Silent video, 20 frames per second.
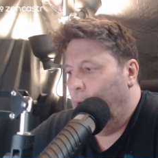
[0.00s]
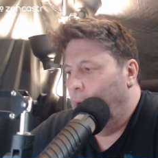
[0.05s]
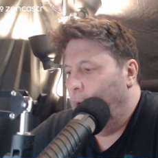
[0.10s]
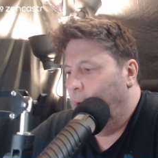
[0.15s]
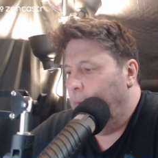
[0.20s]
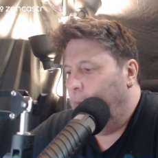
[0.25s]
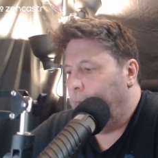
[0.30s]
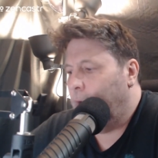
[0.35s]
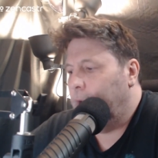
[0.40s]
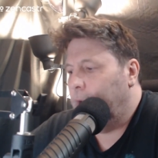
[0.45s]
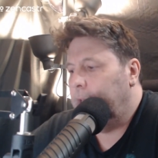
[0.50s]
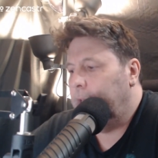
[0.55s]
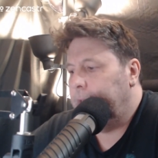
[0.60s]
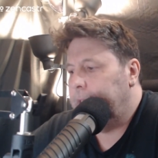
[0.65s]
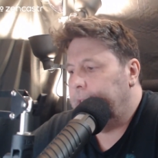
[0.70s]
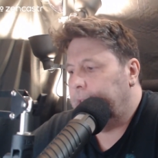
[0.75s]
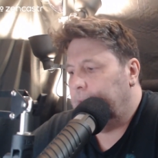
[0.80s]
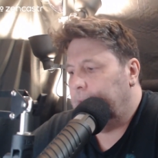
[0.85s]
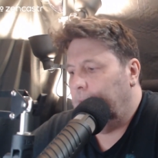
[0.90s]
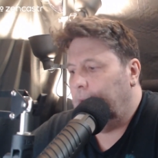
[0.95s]
who have
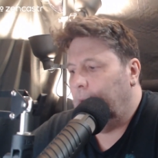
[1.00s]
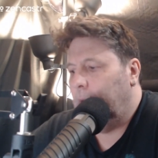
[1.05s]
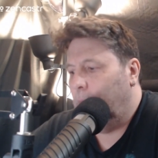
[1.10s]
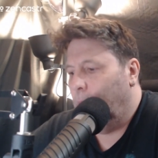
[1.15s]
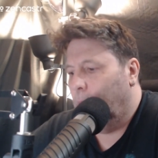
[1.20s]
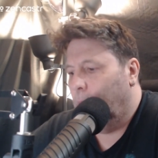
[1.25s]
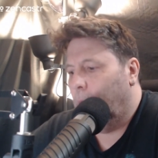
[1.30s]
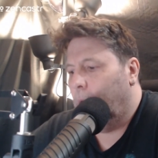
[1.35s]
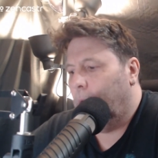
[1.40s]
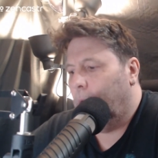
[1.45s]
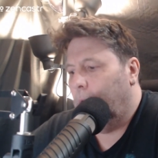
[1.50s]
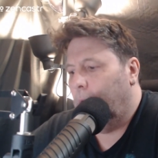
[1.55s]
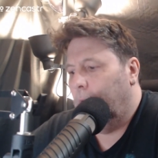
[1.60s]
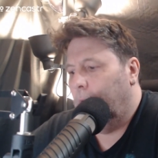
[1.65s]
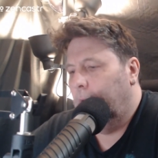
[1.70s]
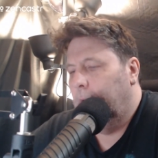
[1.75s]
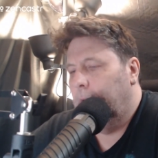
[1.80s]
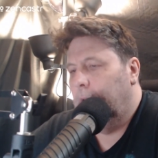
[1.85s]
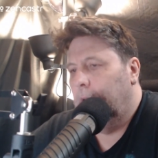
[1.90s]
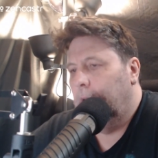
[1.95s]
only seen
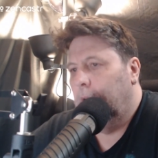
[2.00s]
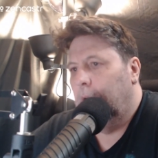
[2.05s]
war